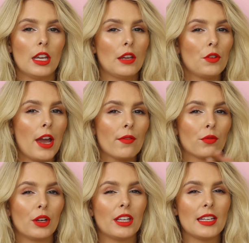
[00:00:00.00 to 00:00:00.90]
If you have
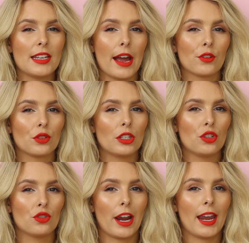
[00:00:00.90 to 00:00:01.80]
really naturally
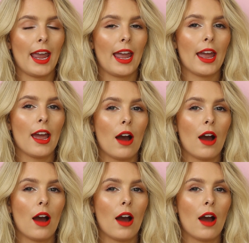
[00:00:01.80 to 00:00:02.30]
straight hair,